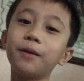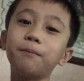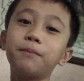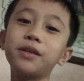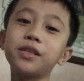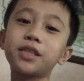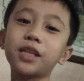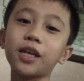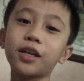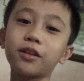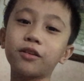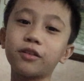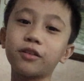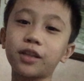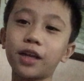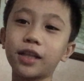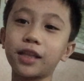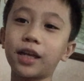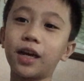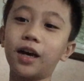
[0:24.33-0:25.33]
Please take note
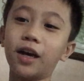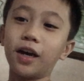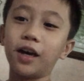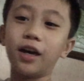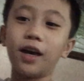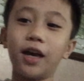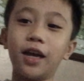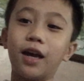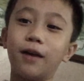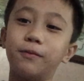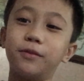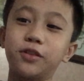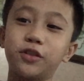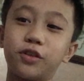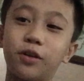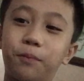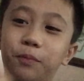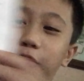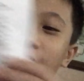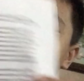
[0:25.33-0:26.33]
that I have a
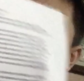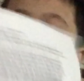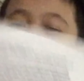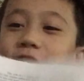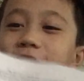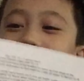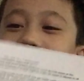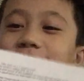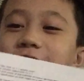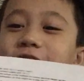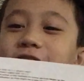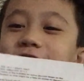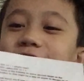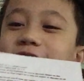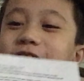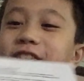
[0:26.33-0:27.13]
script right here,